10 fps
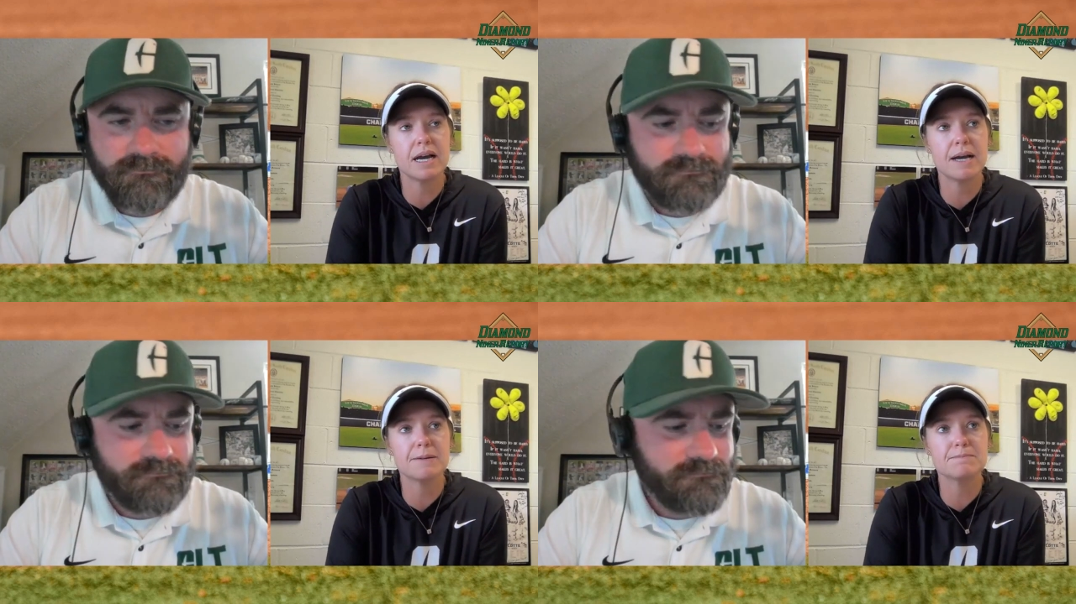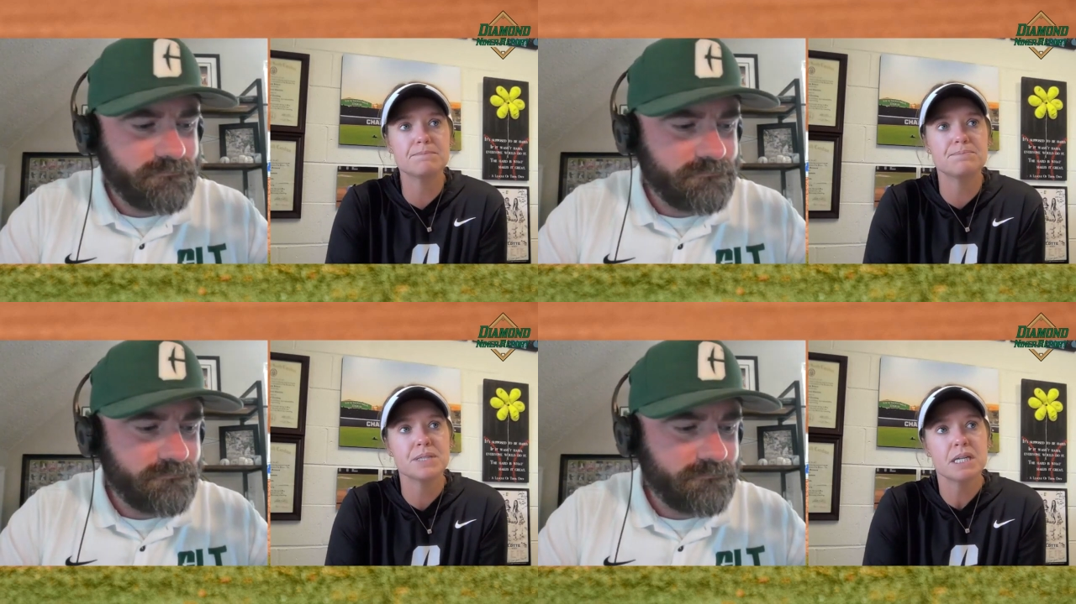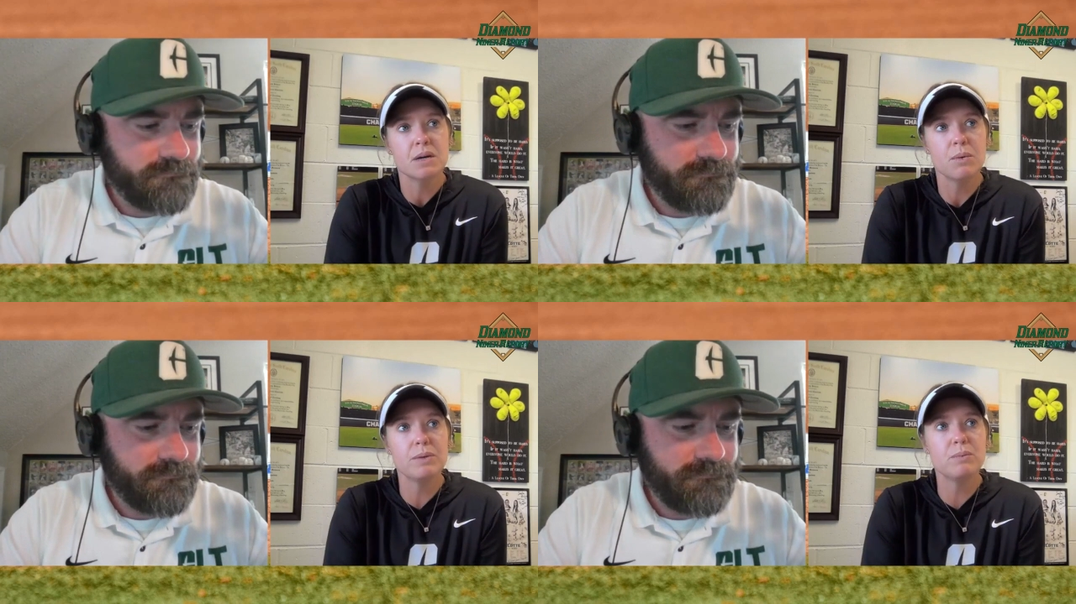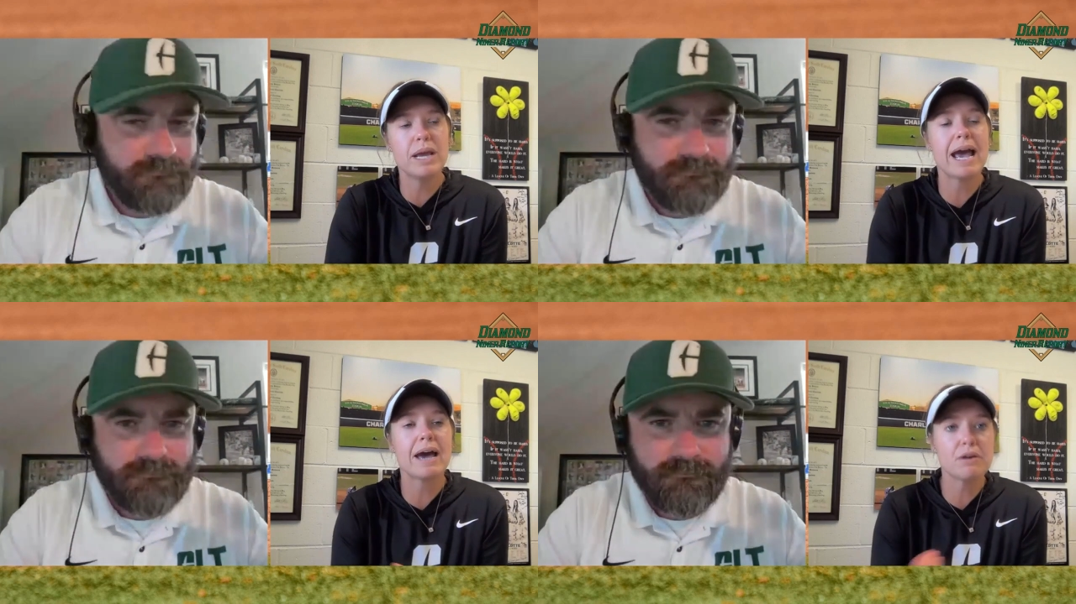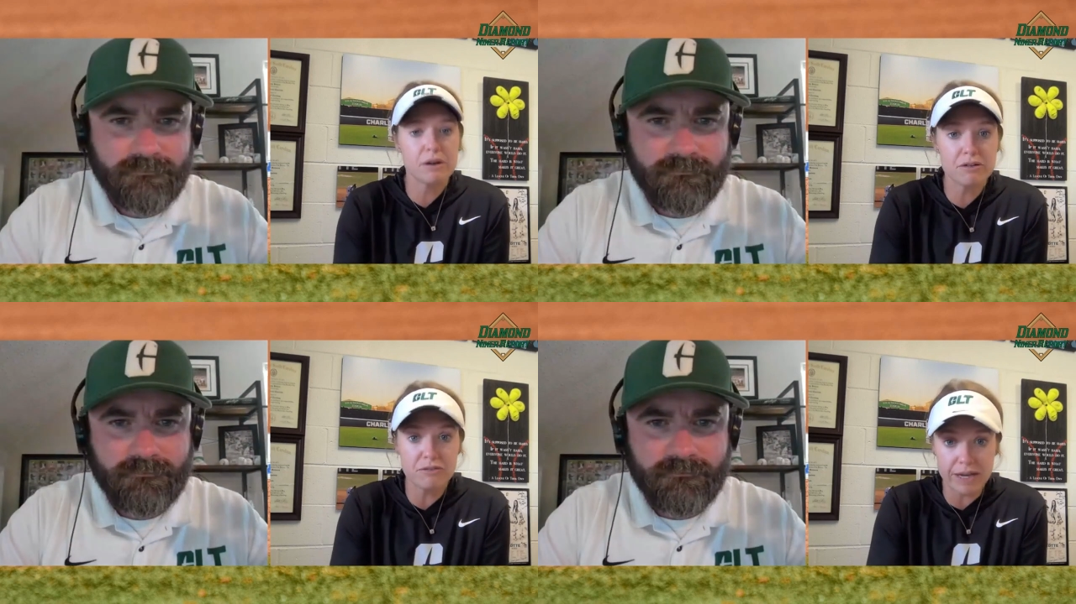Speaker 1: Um, we we had
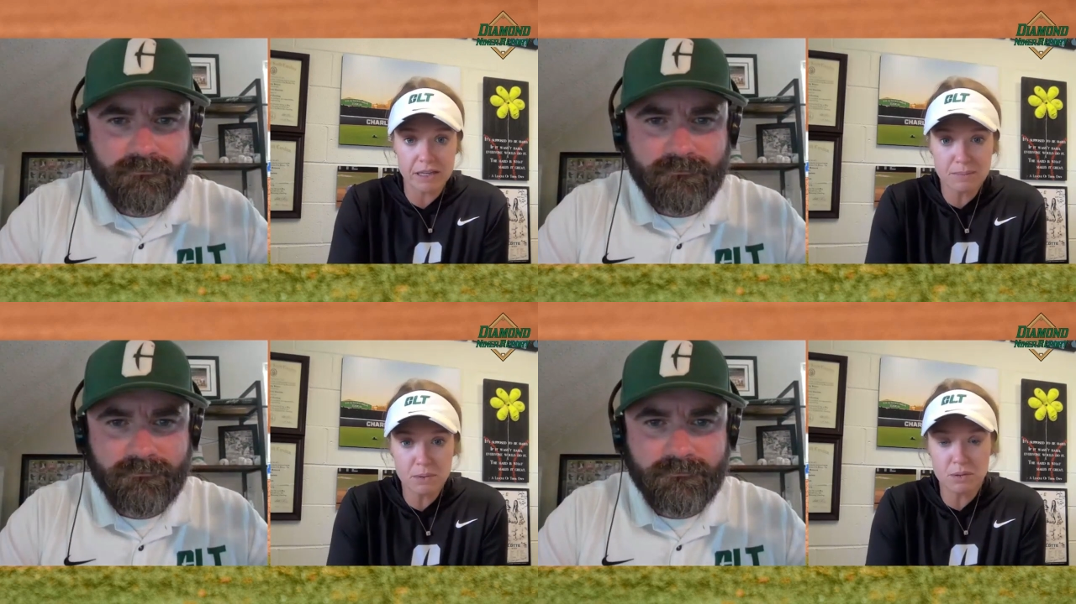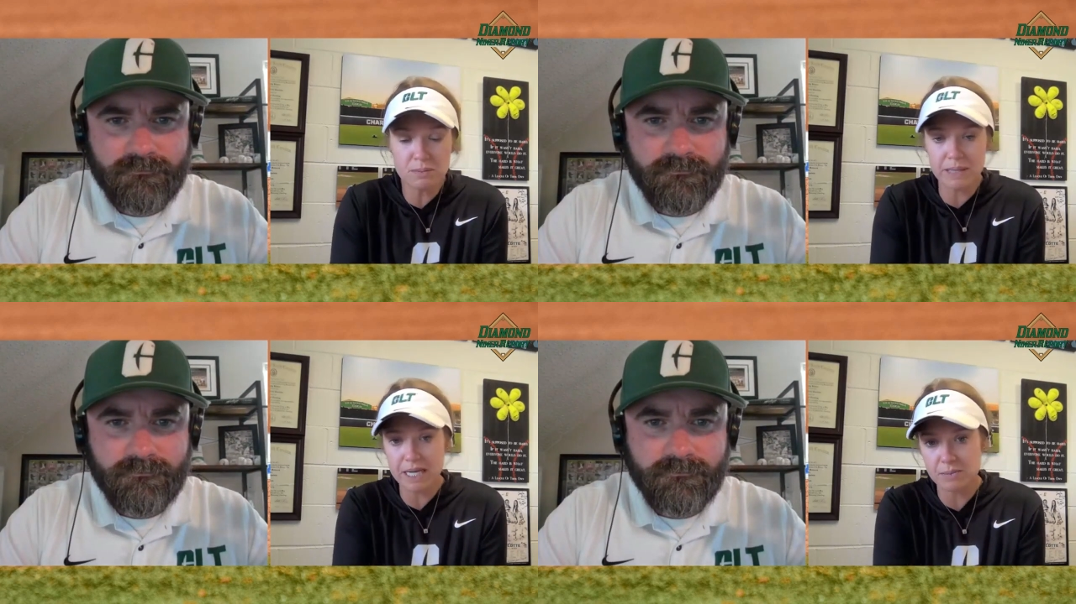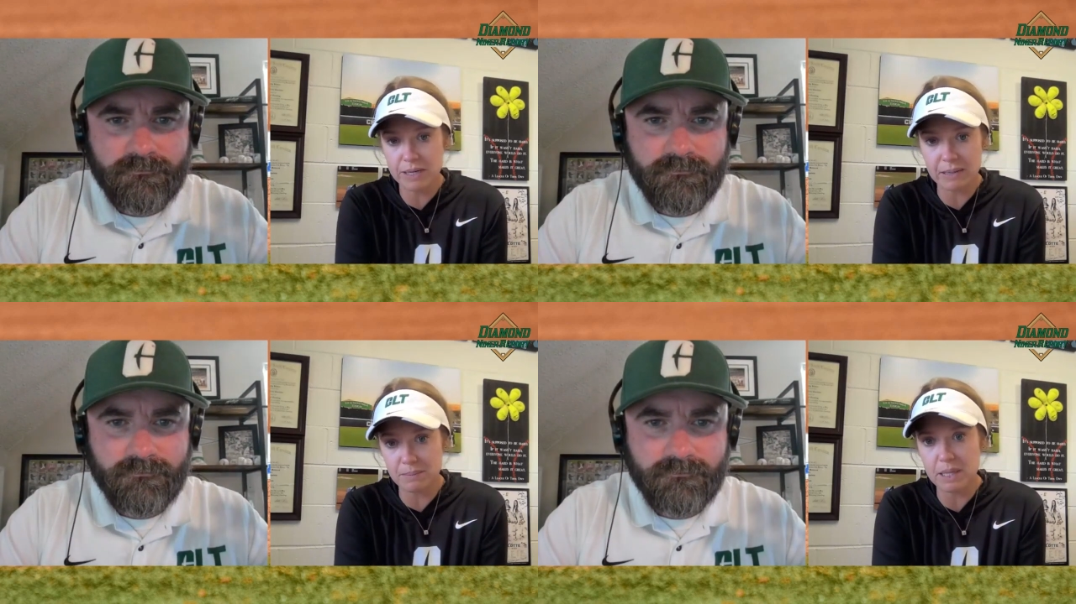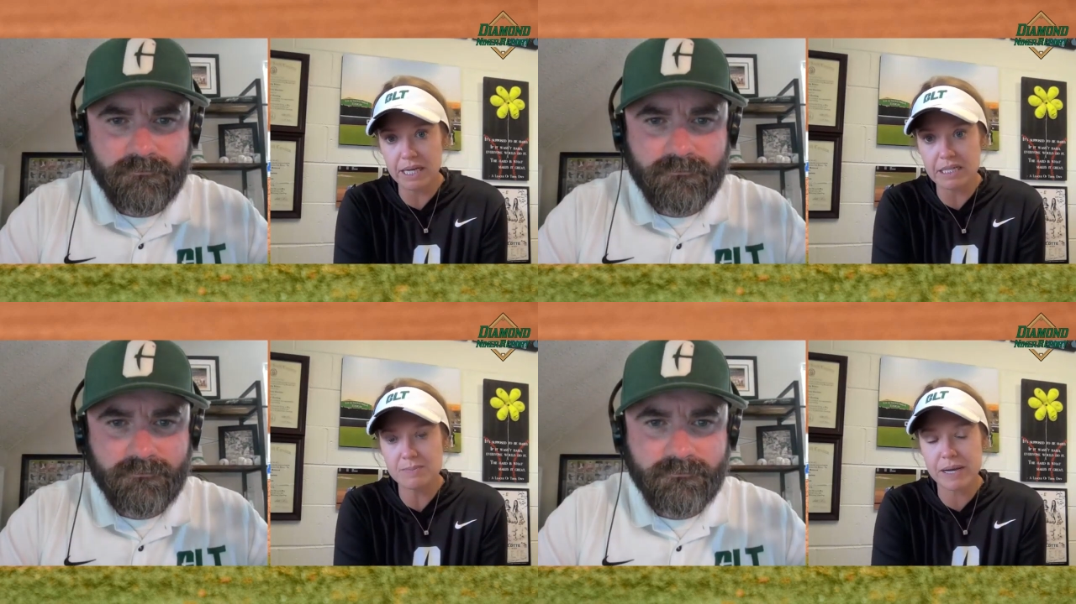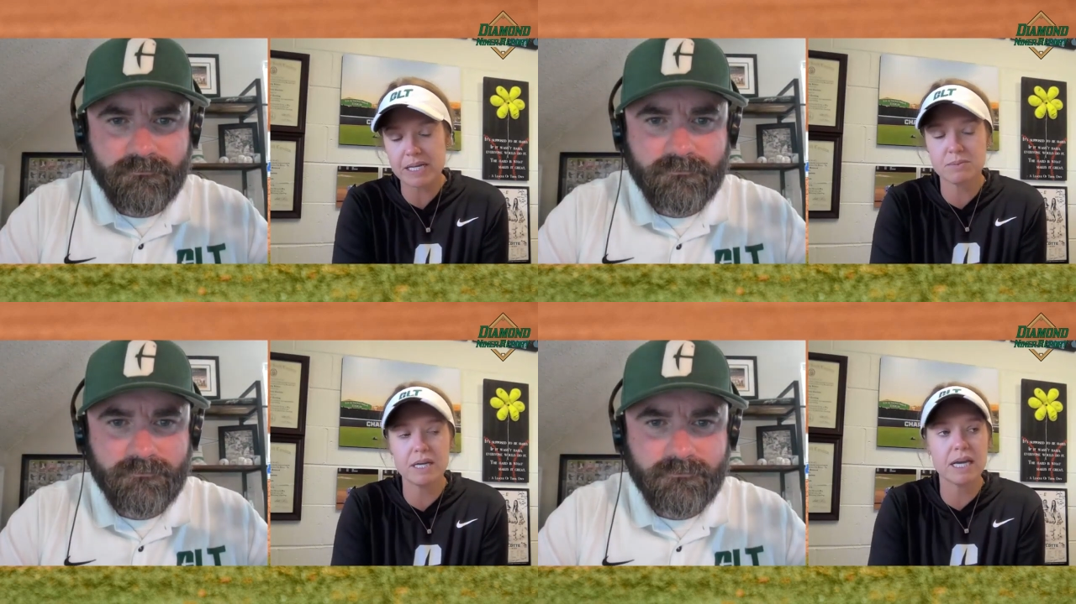her available because we didn't play this
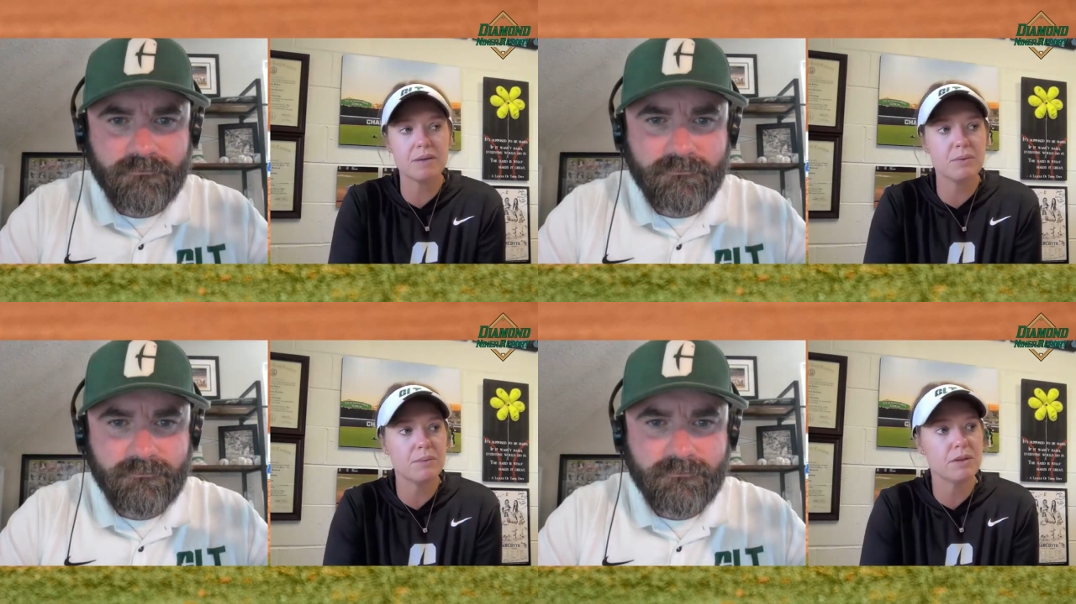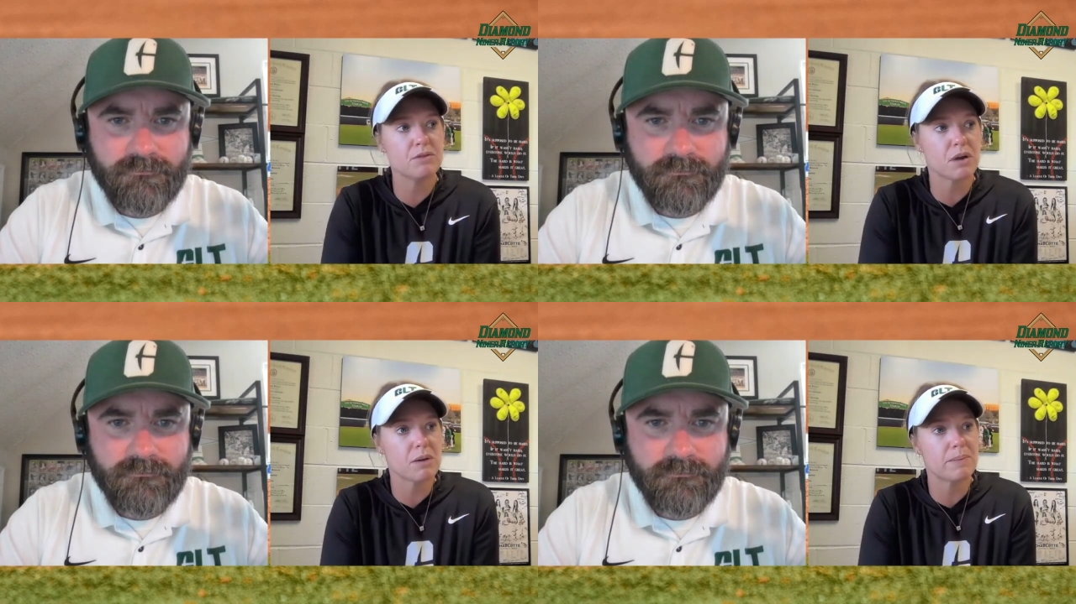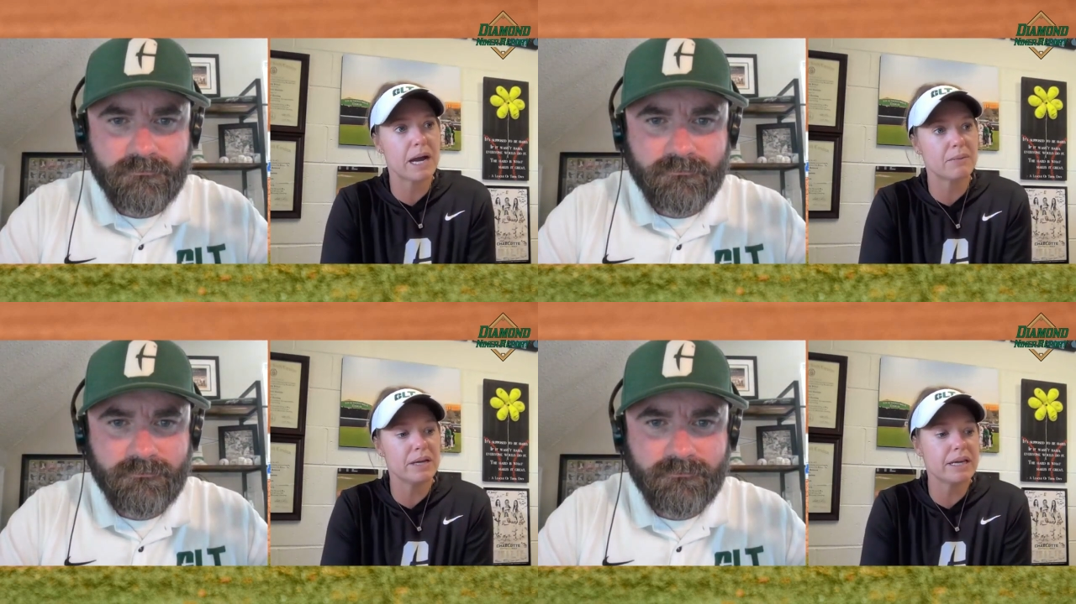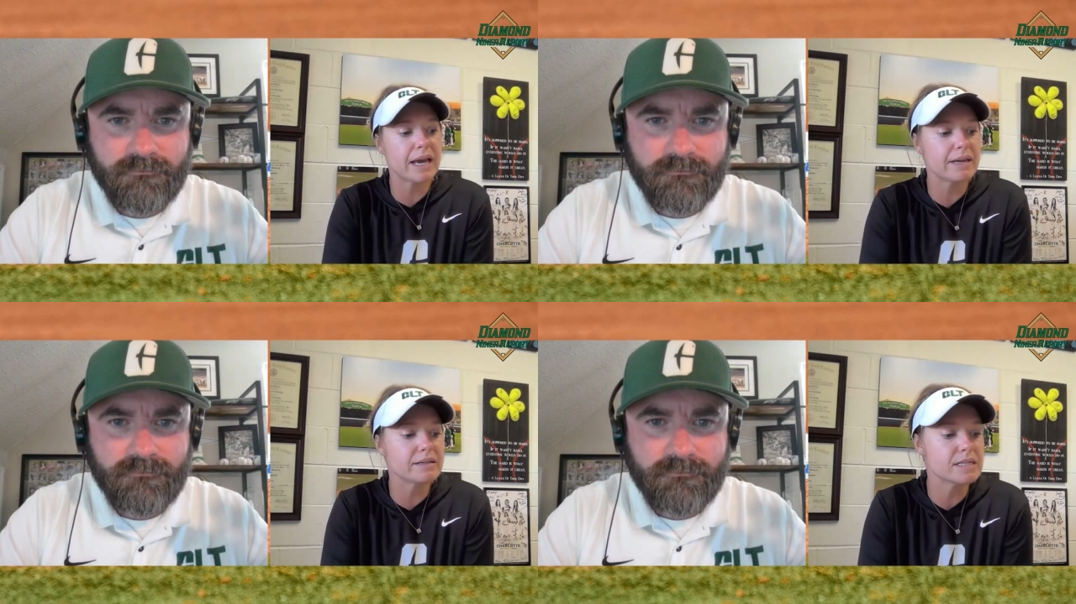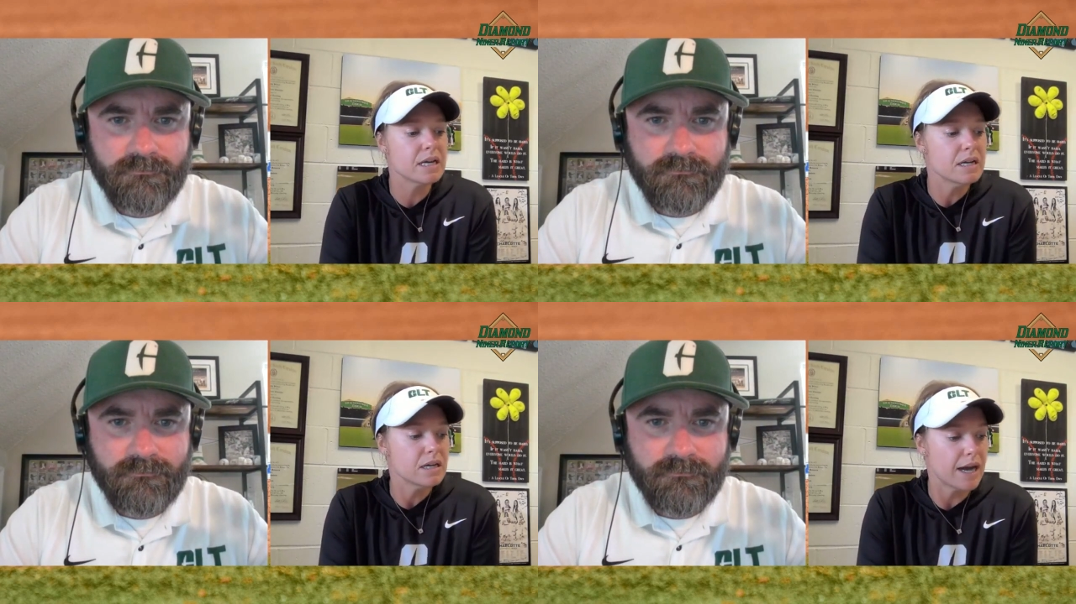past weekend. We went through our bye weekend,